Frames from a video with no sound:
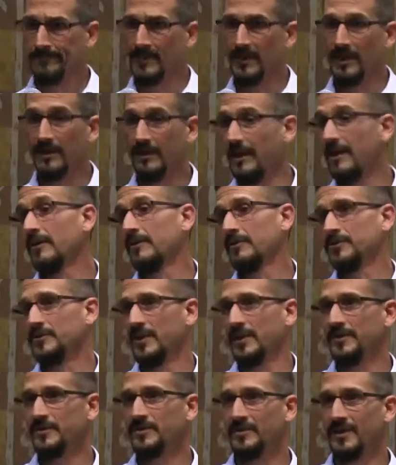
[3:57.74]
an
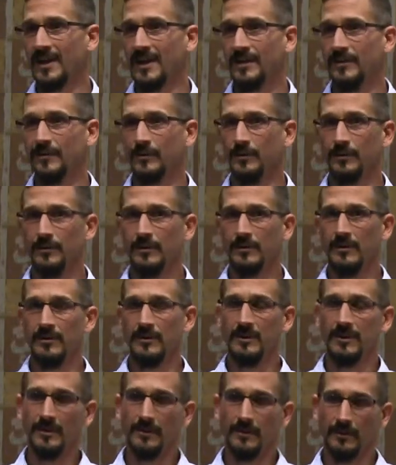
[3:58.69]
NRCS standard,
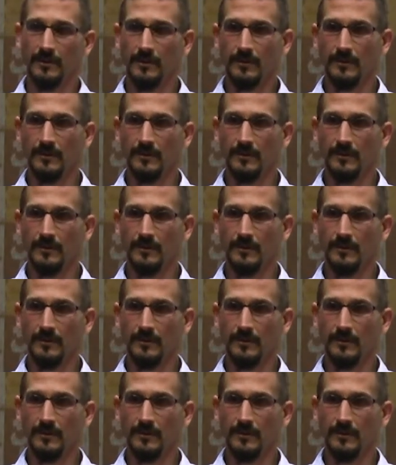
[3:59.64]
and